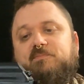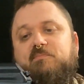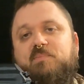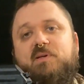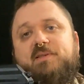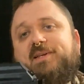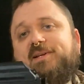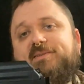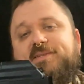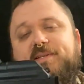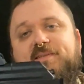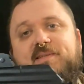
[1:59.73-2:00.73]
But
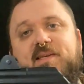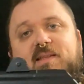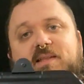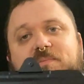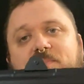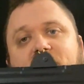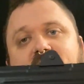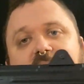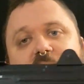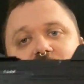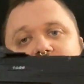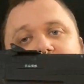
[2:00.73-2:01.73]
it's not to say that the
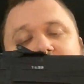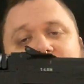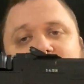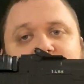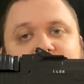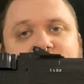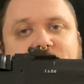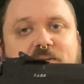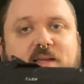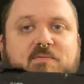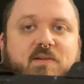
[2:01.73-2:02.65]
market, doesn't have